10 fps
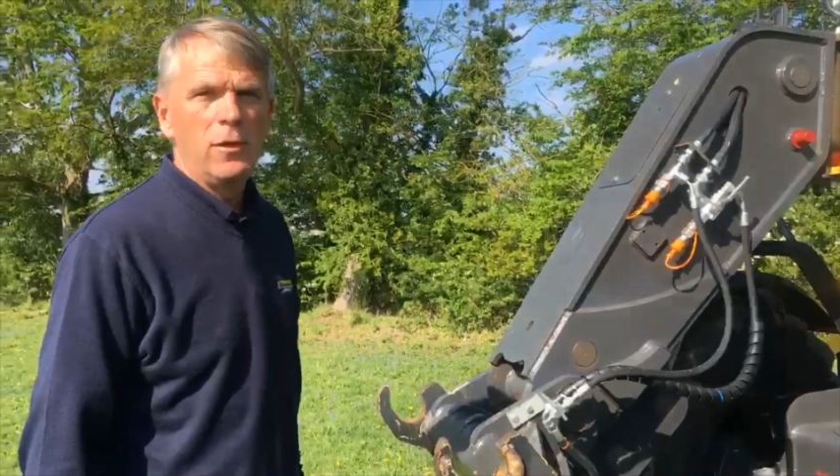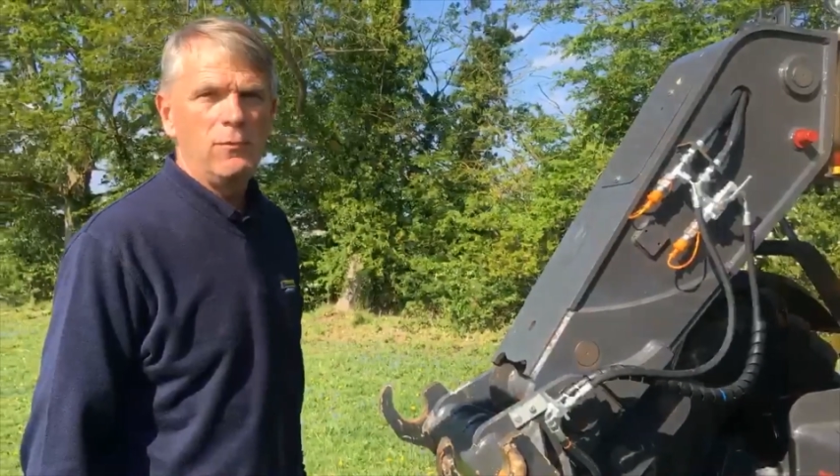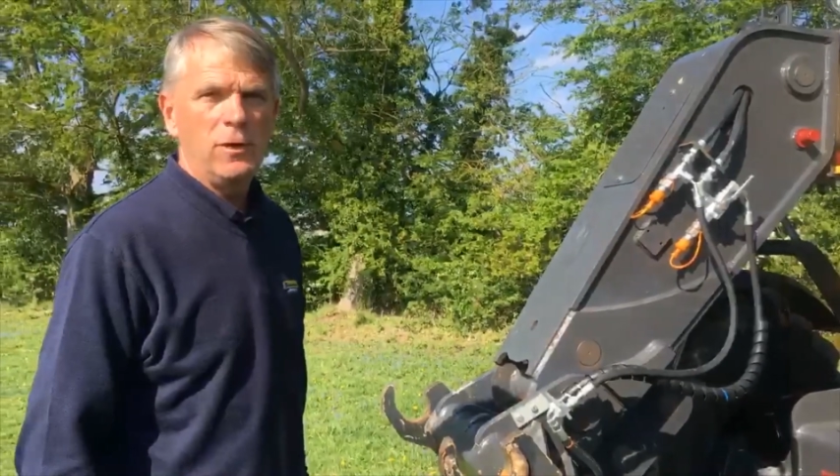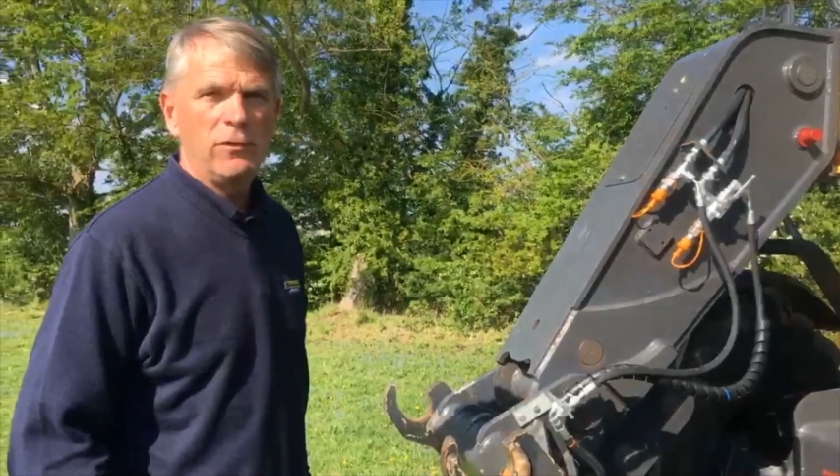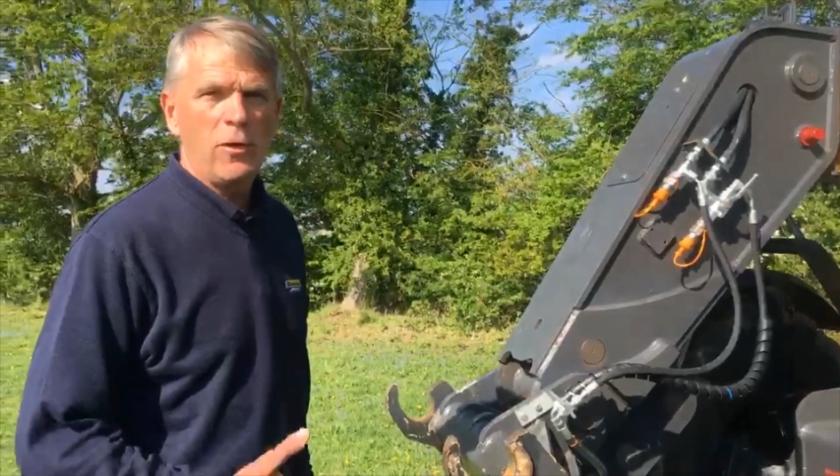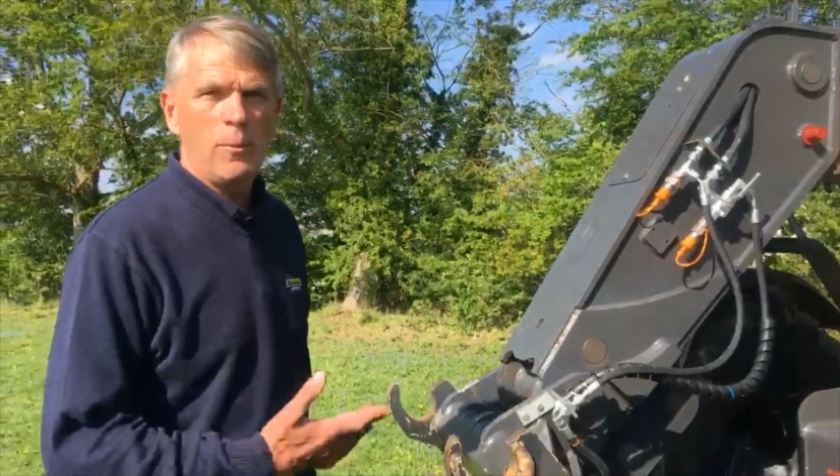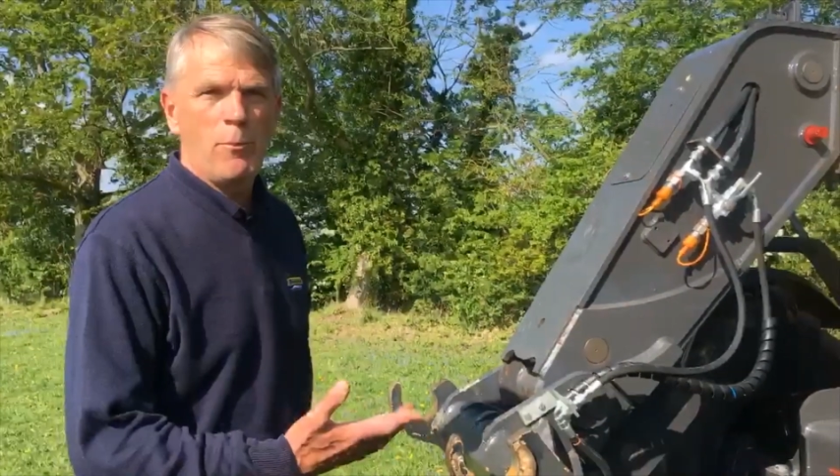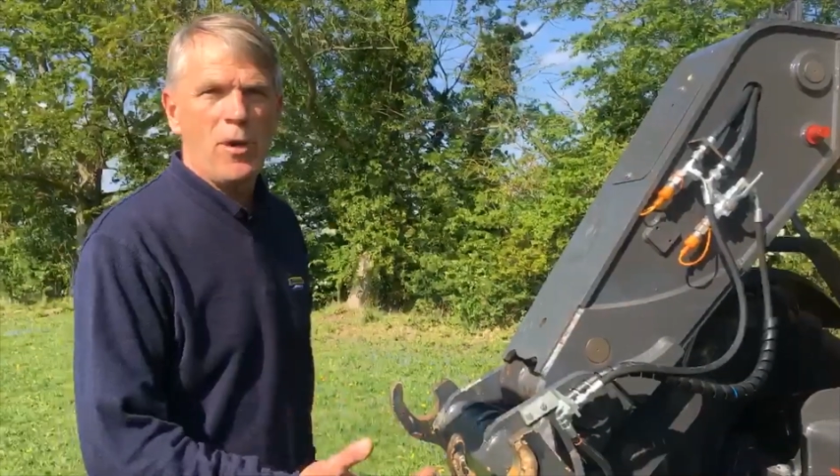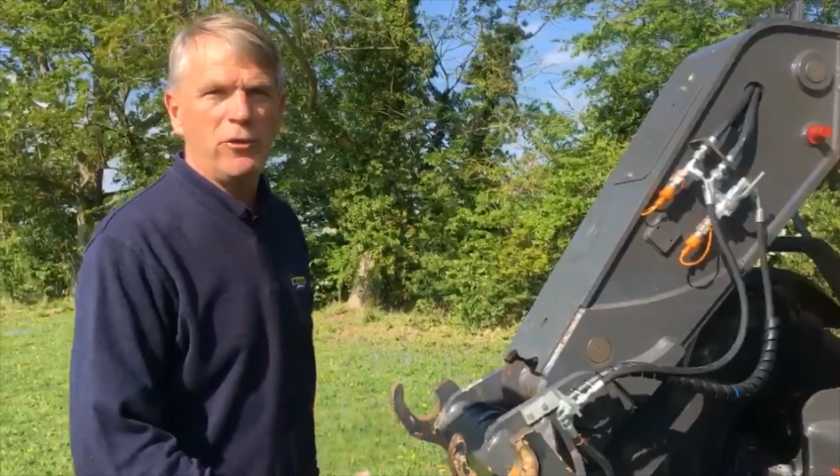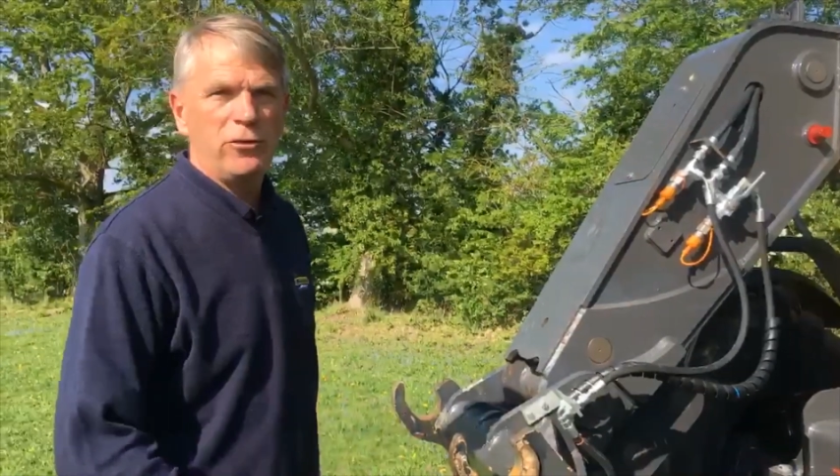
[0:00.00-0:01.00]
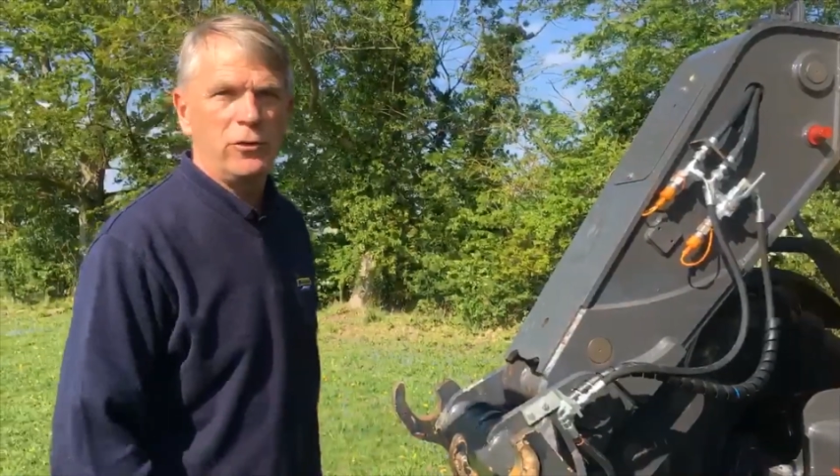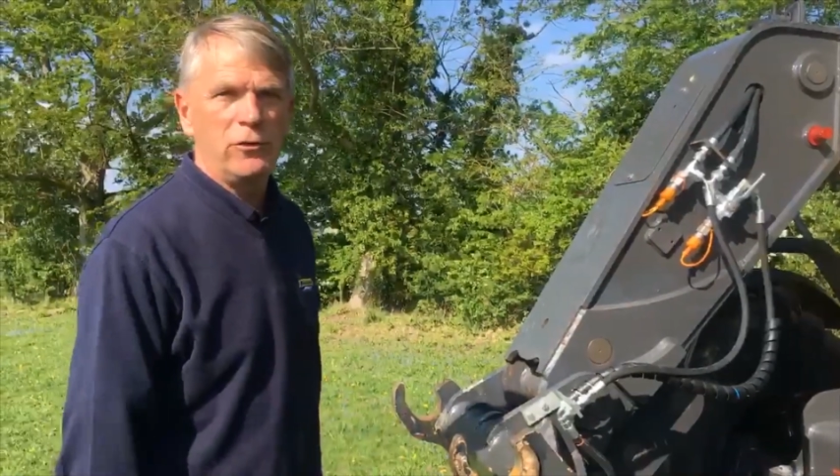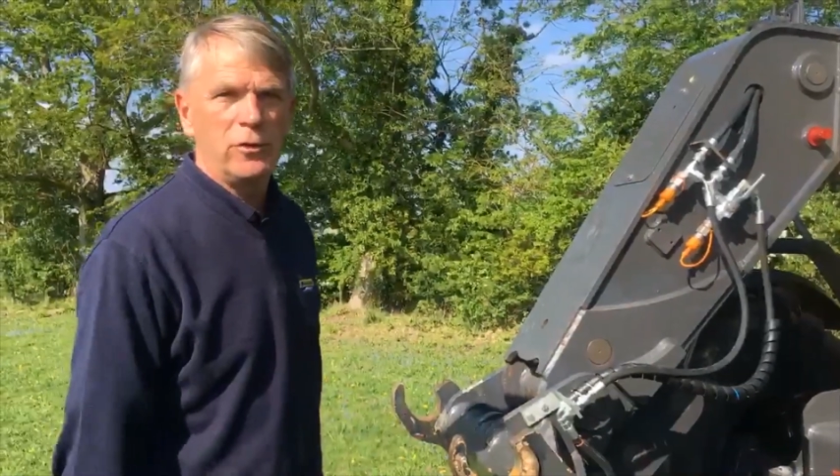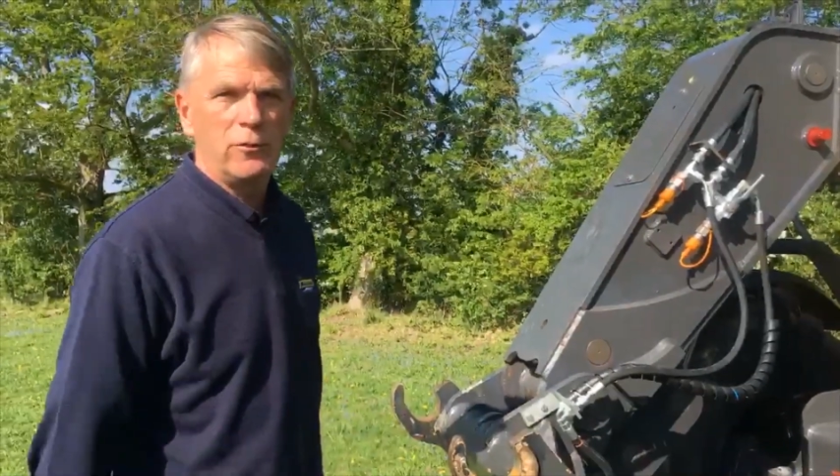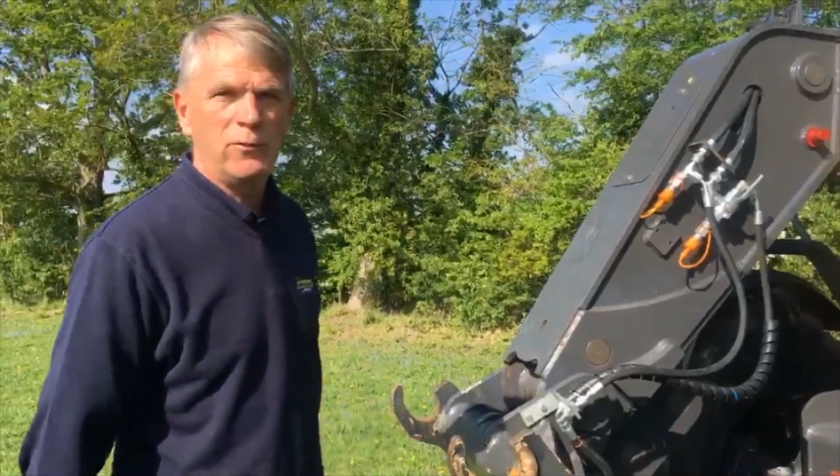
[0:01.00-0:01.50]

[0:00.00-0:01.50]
things like brushers and